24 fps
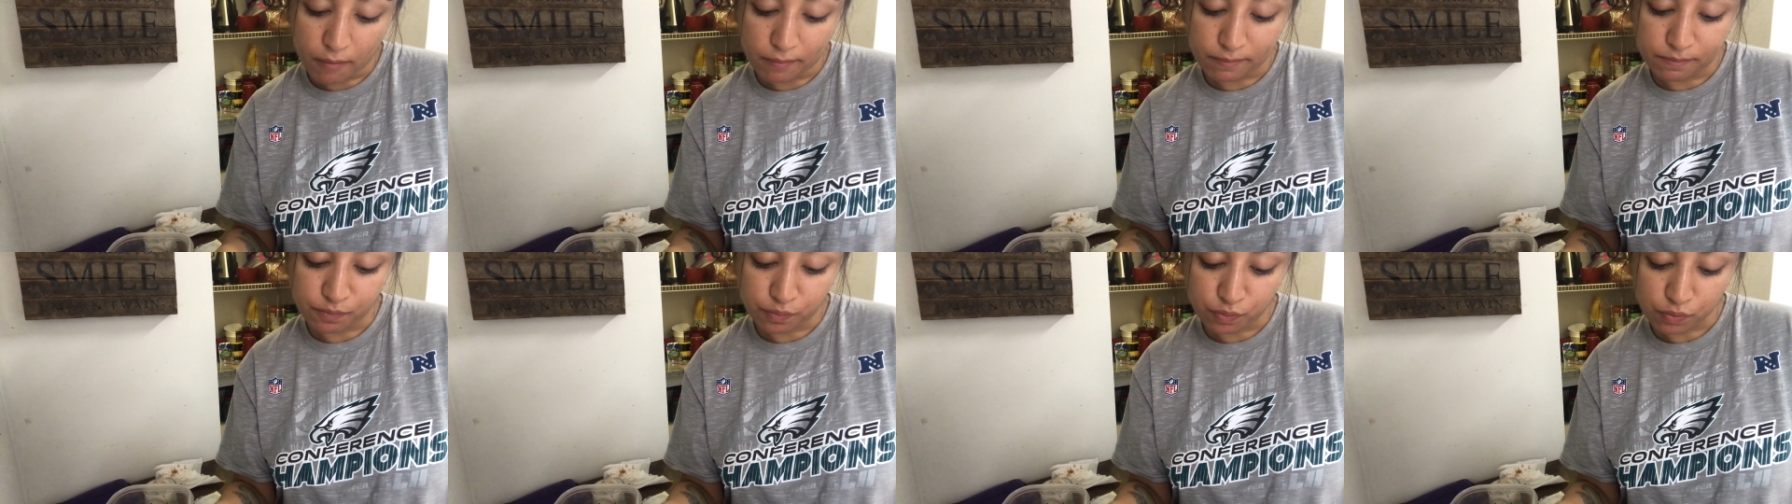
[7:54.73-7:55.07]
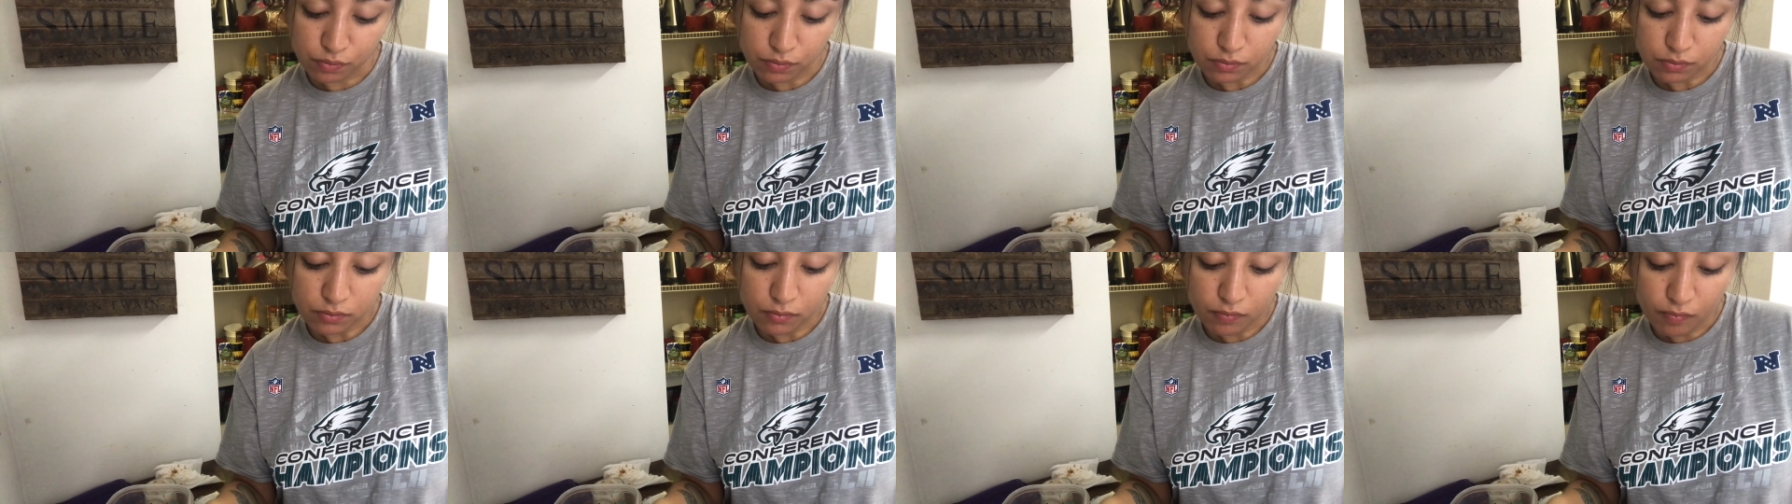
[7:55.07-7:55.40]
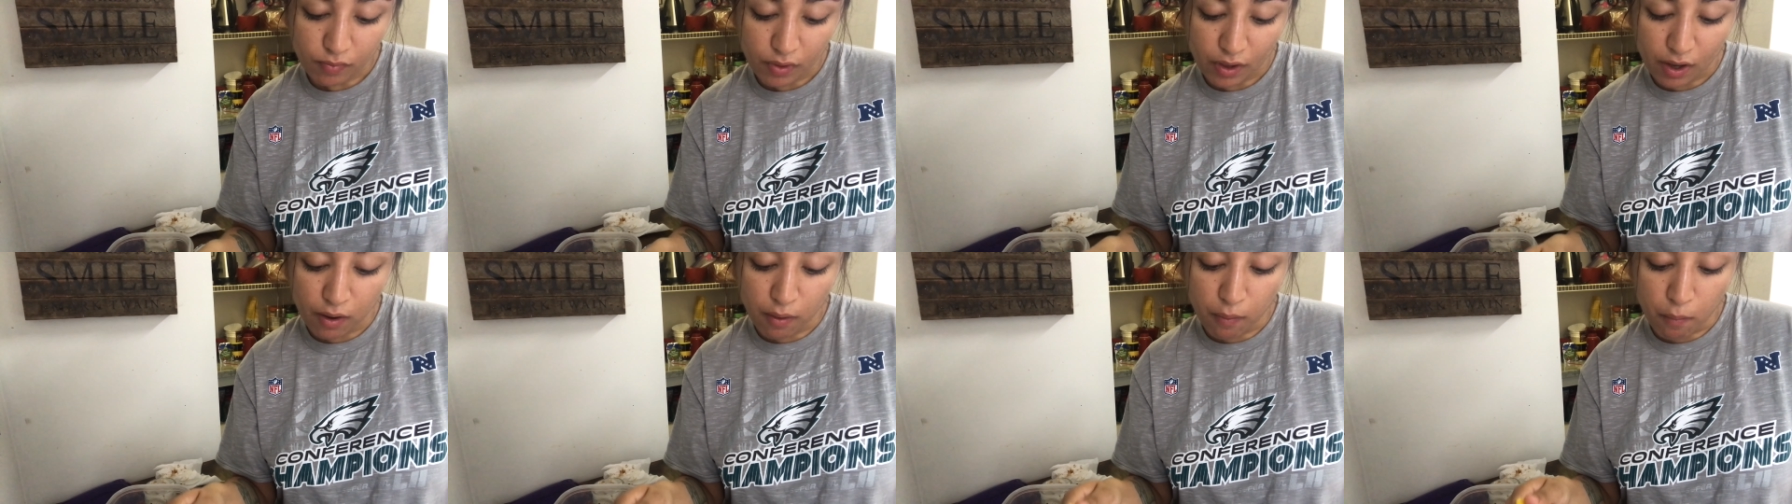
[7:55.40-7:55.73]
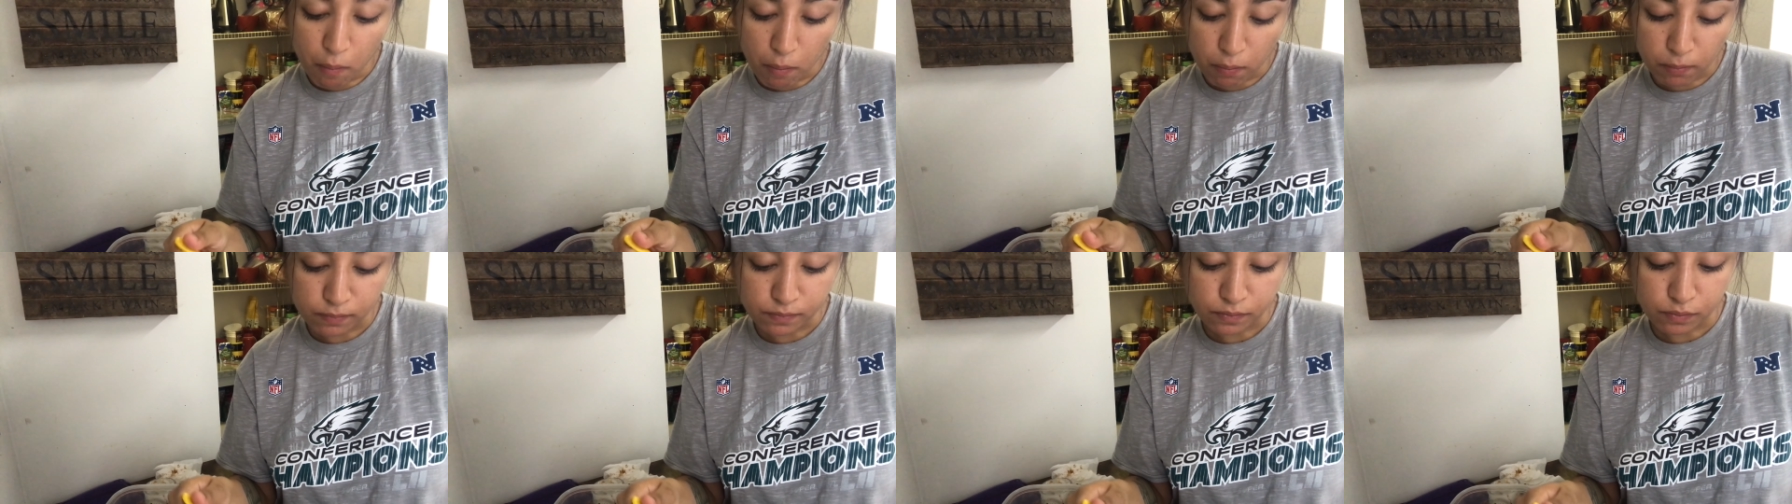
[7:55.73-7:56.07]
likes to cook and i'm
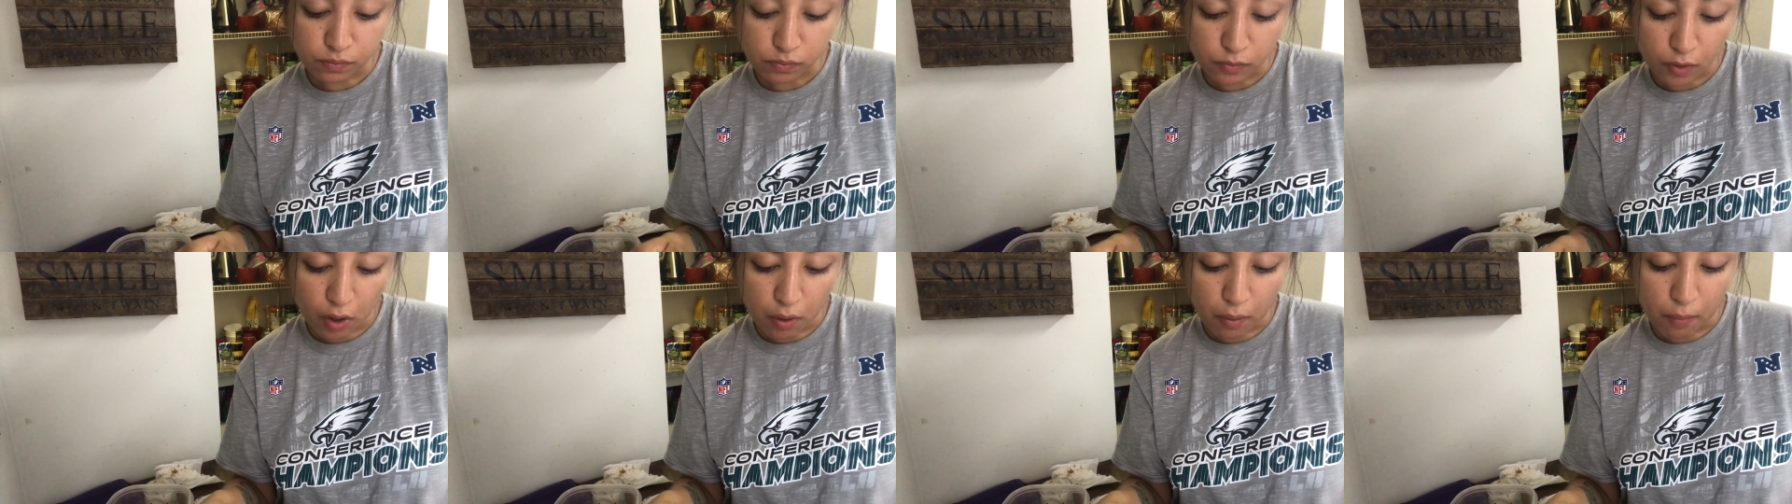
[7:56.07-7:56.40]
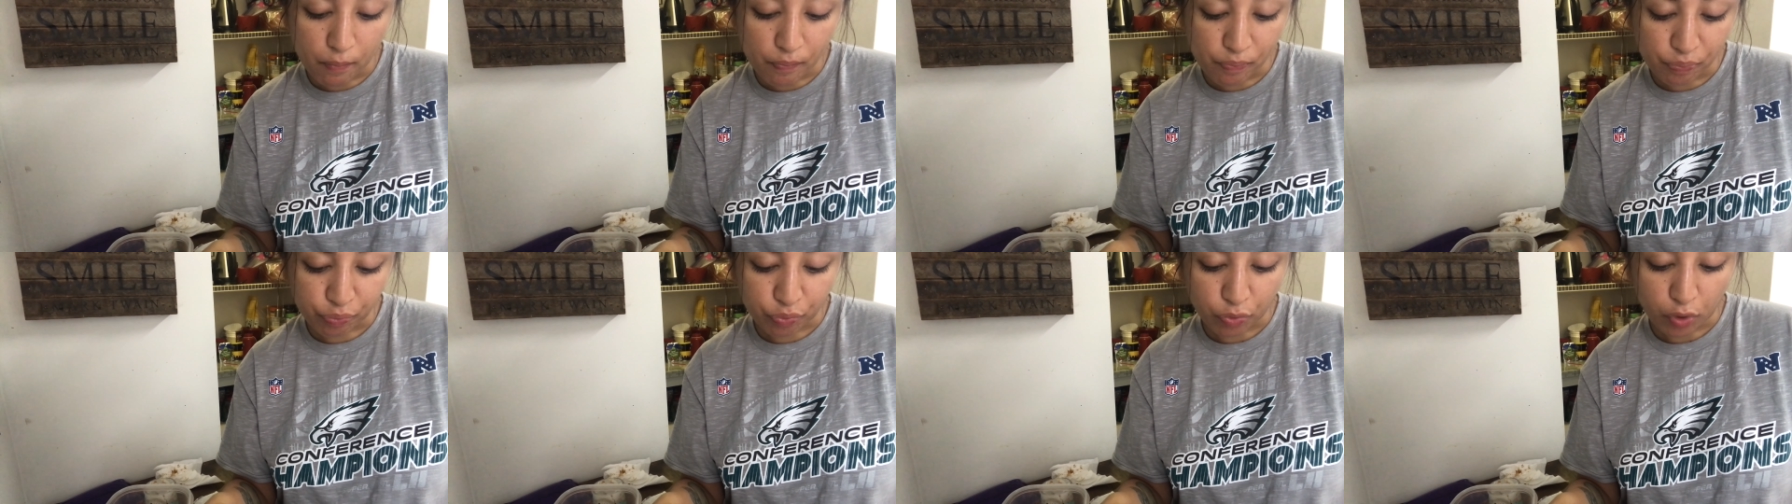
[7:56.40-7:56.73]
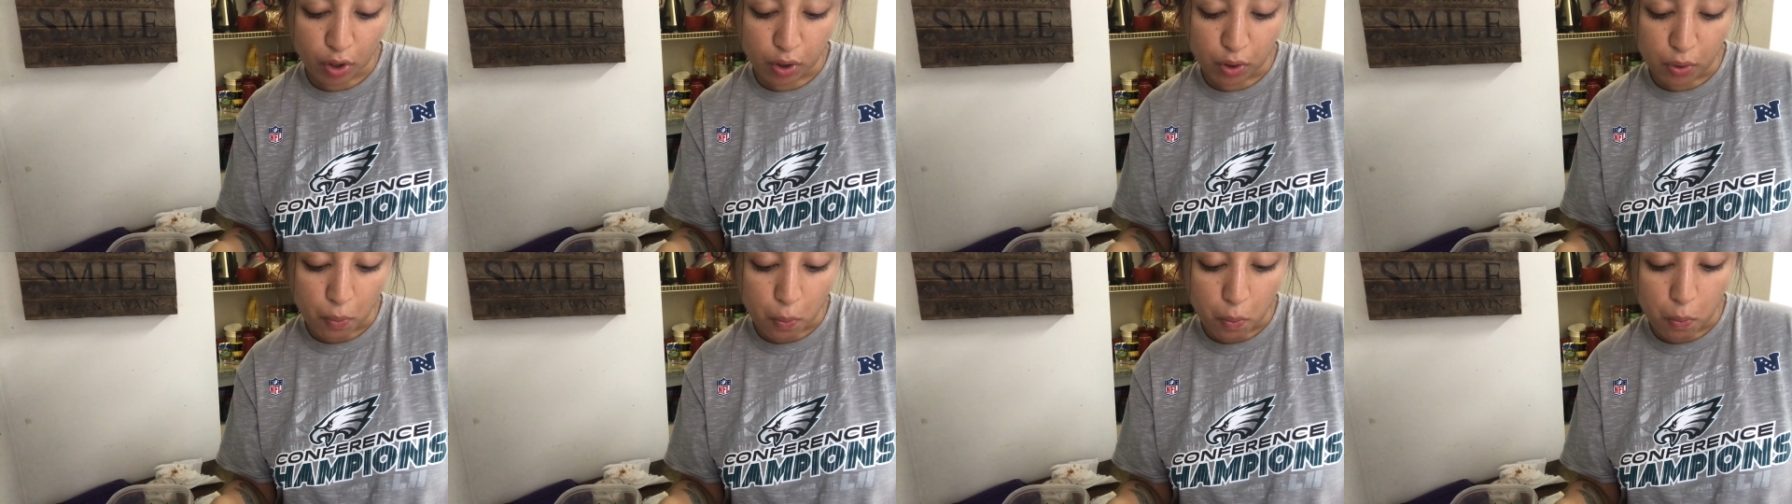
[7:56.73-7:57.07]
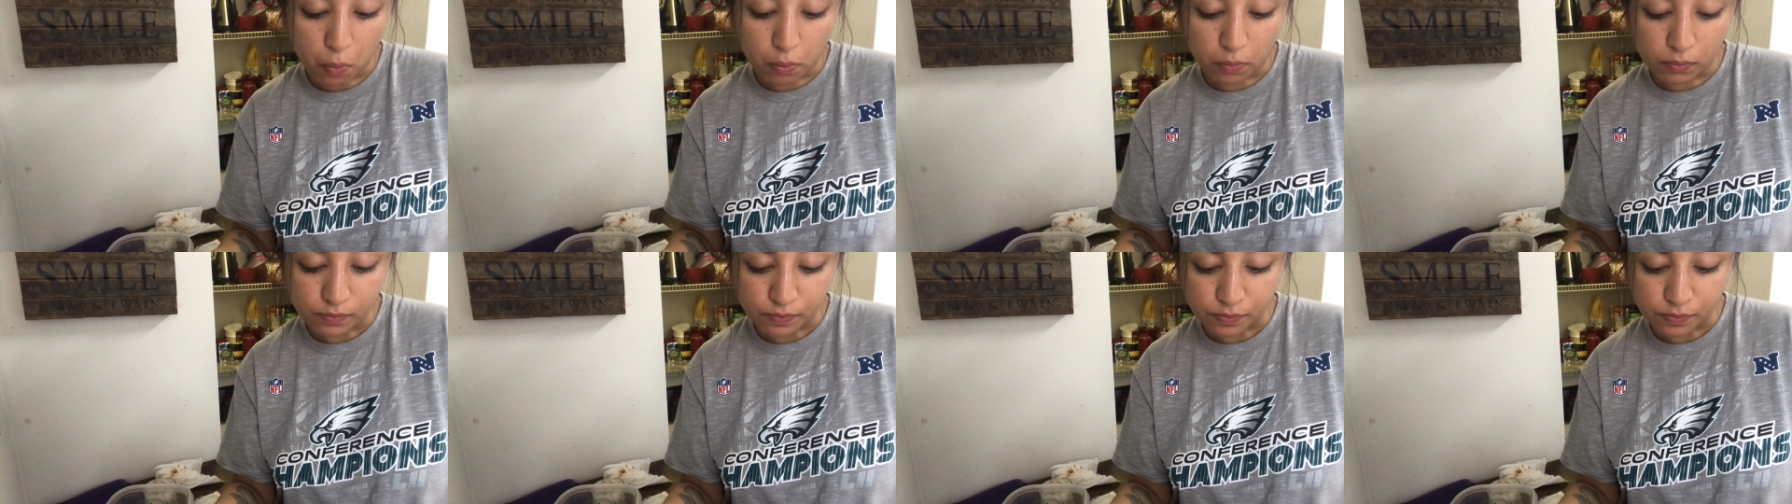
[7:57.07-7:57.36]
aware that this isn't cooking